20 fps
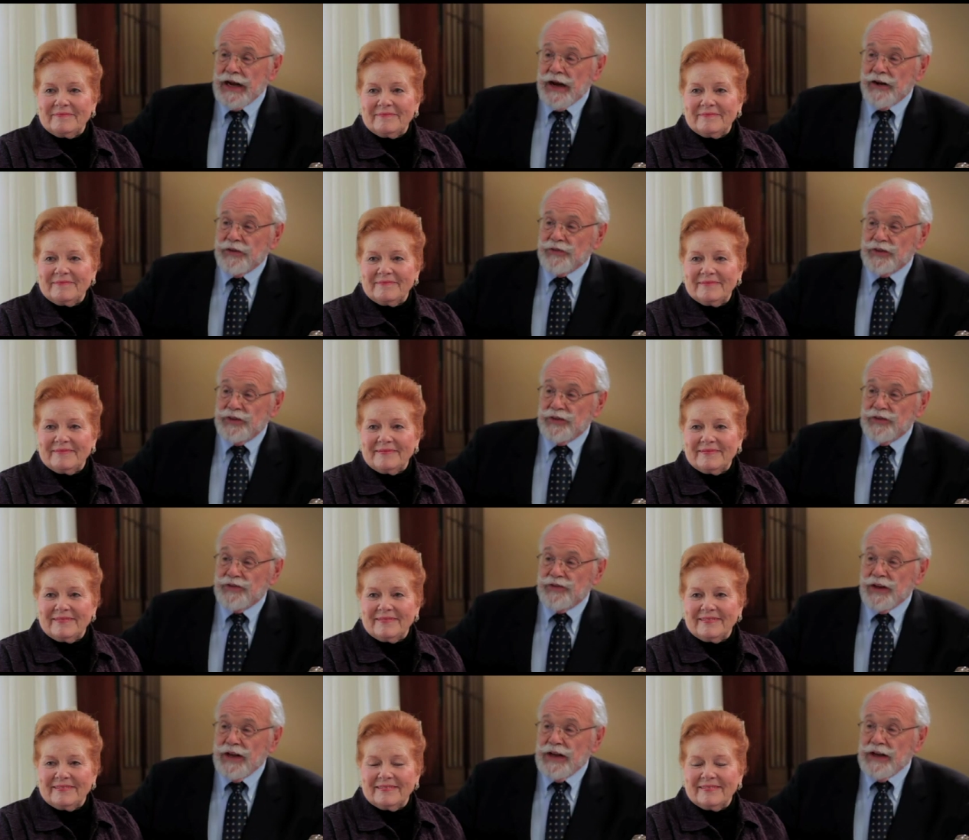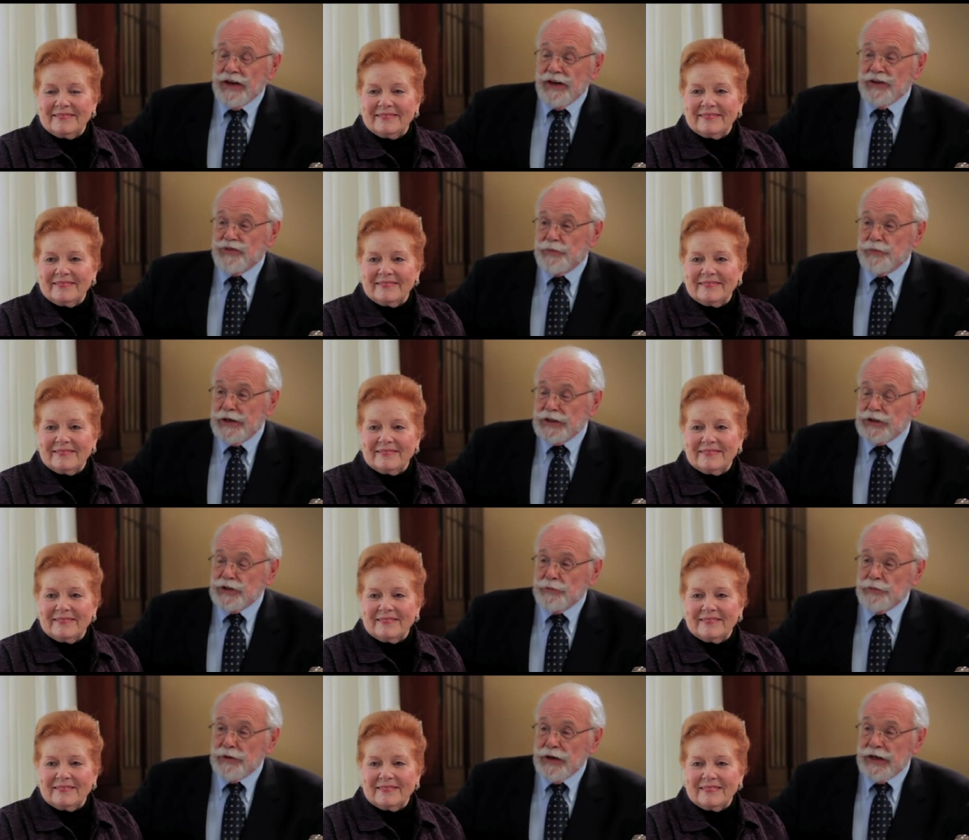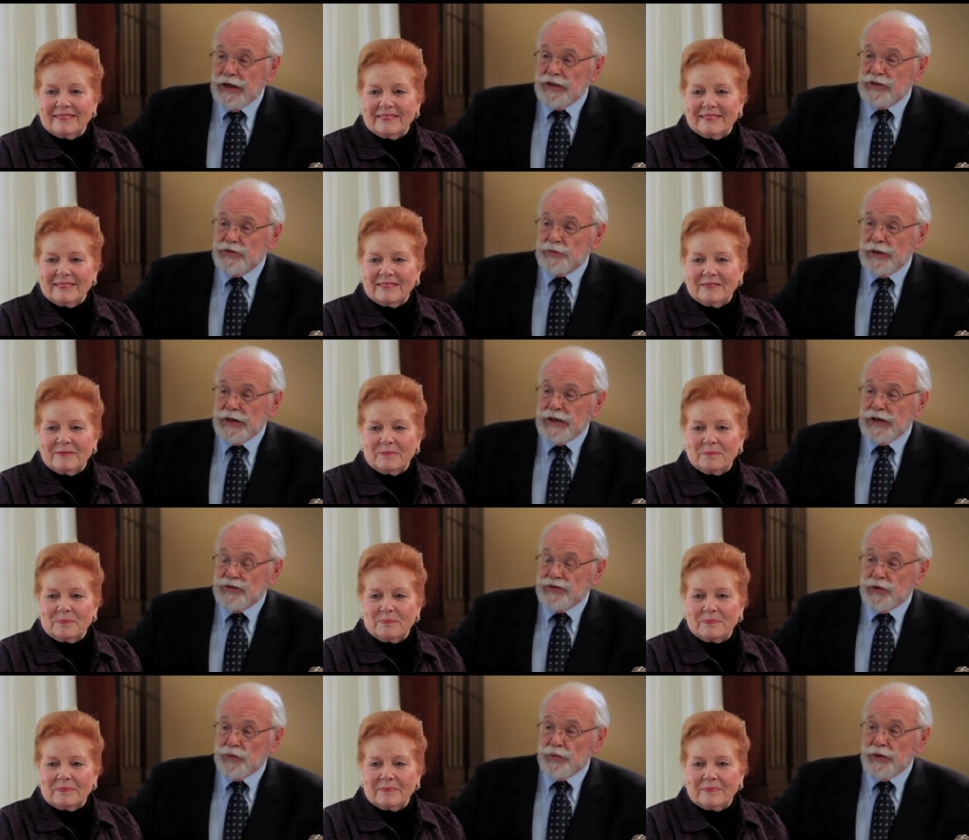Speaker 1: House is a special place
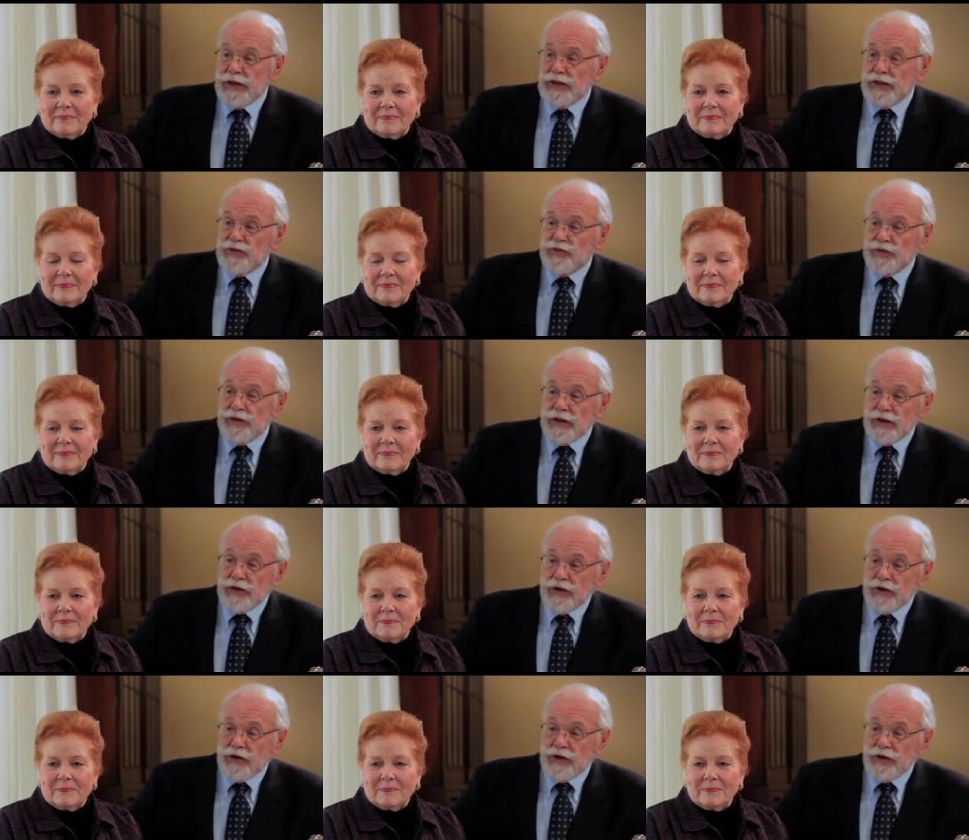because it really is for the